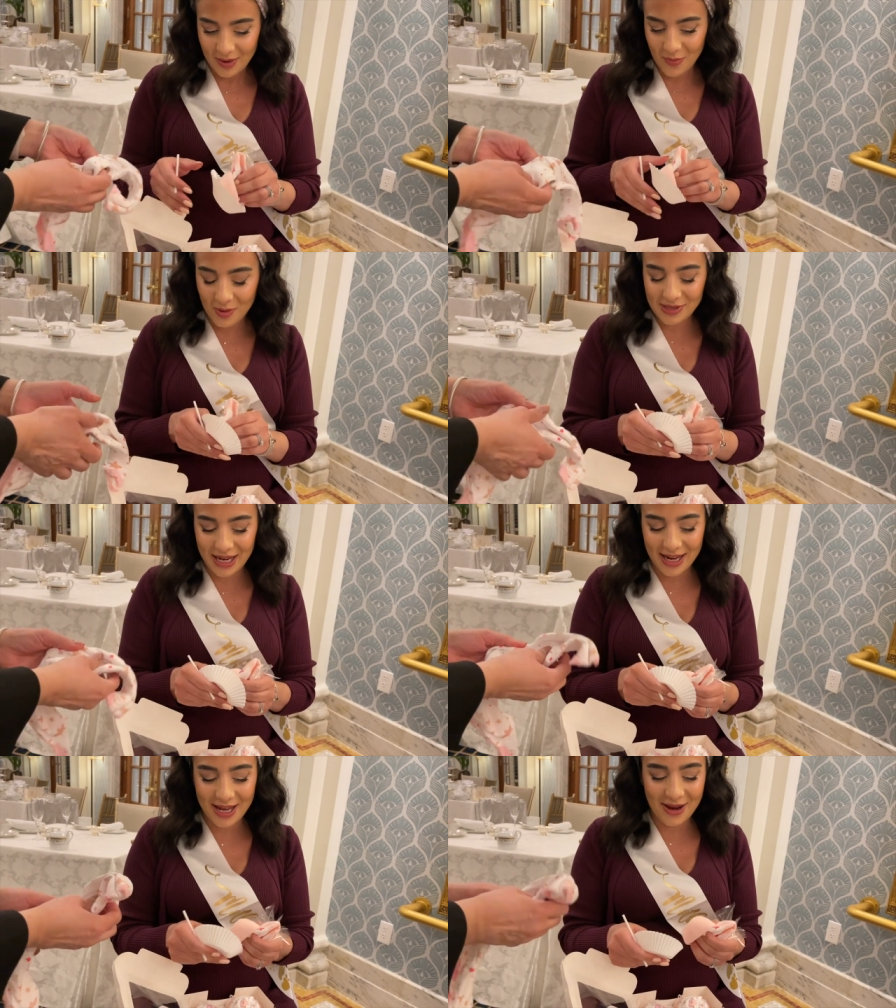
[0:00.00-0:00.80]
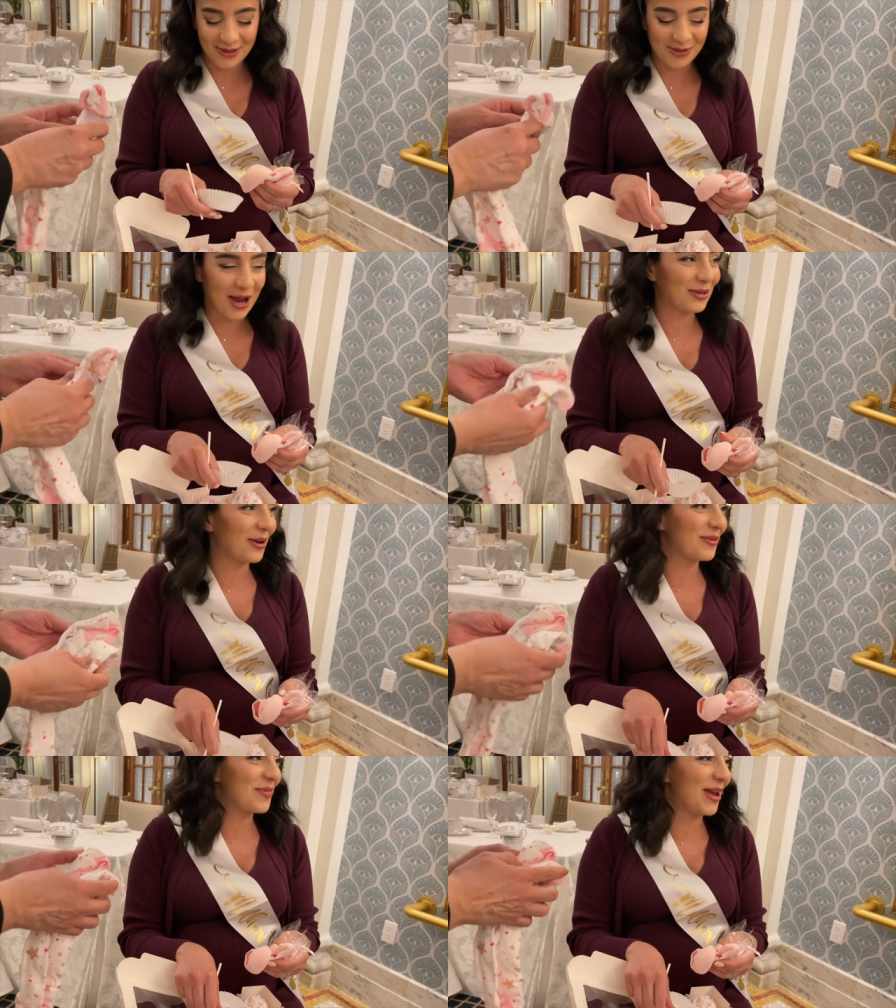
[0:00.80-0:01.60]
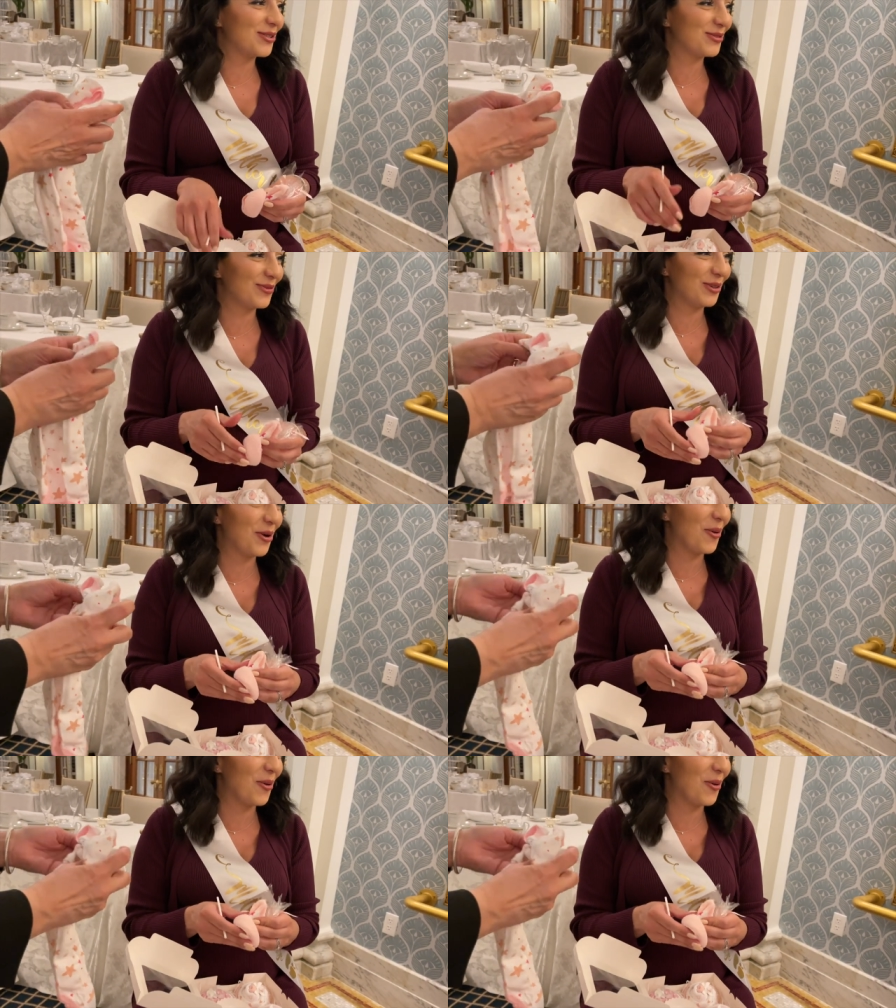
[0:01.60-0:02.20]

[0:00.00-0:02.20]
Mom's like, I can't, I don't have the patience for you to